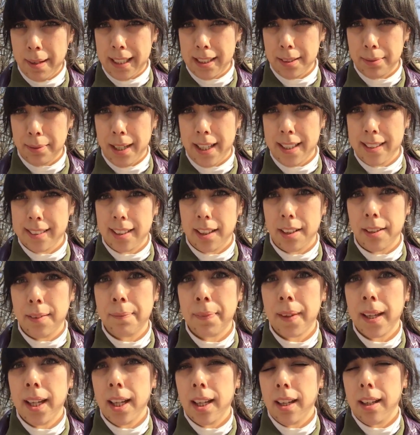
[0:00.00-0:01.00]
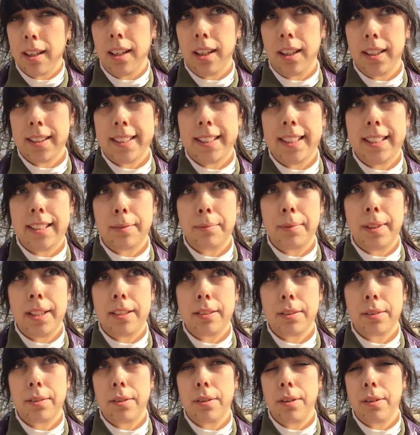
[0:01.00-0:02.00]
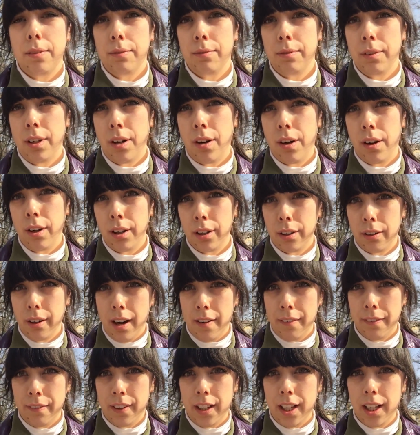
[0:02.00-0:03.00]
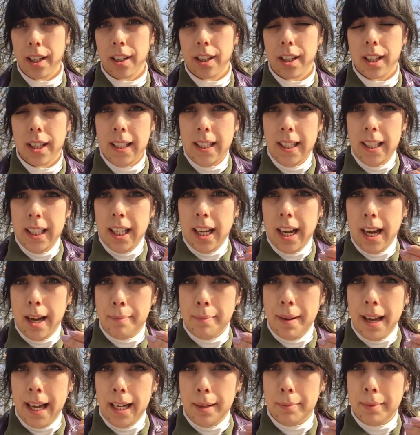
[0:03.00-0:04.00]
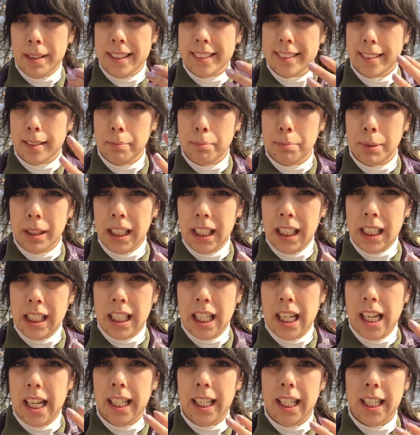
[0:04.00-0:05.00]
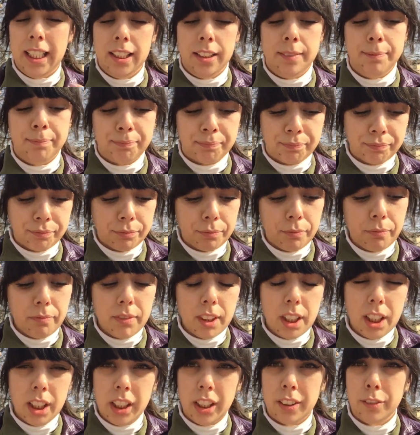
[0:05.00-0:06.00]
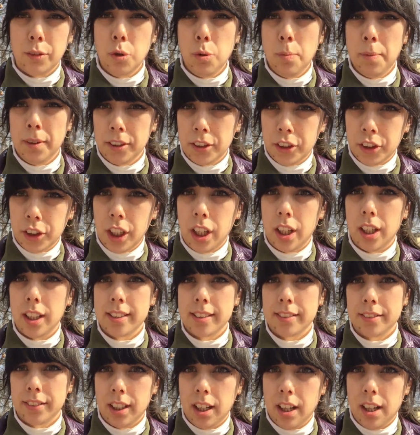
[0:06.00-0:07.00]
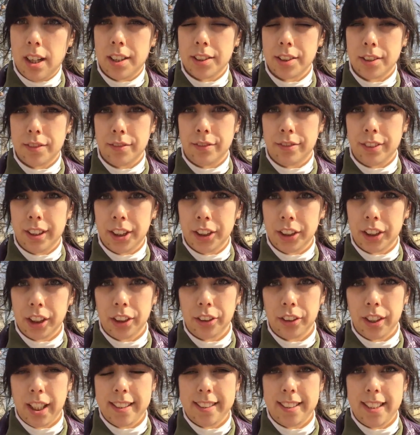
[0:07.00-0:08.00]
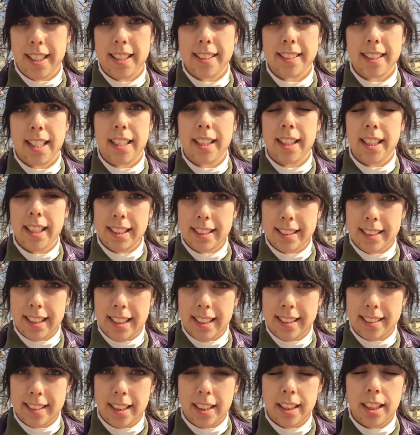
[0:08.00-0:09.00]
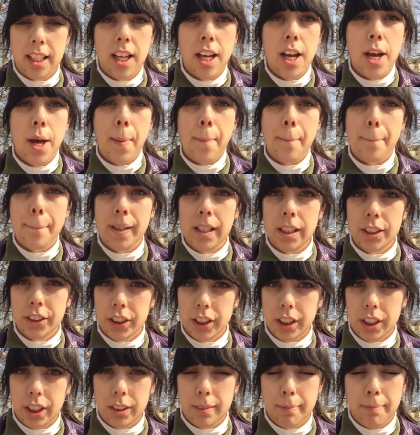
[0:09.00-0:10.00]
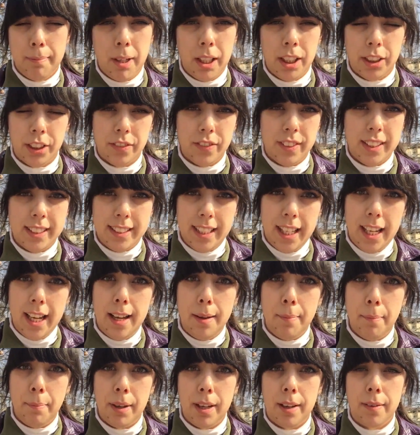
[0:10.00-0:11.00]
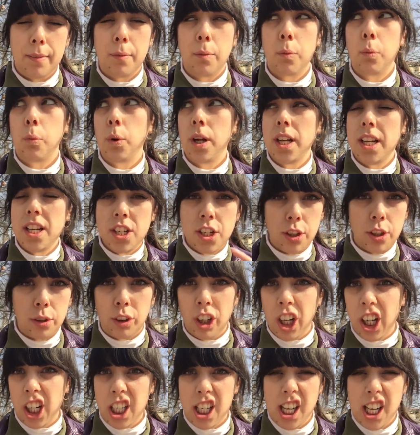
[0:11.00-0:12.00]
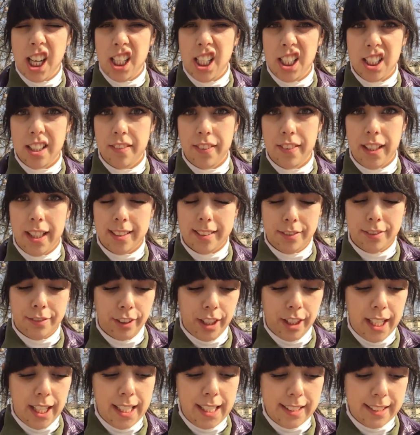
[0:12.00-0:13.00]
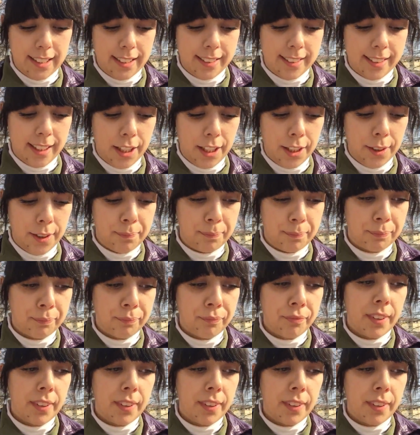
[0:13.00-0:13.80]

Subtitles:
in the best way. So last season we saw holographic elements and beading and almost shards of glass on fringing dresses, and this season much of the same, but winterized, if that's a phrase. So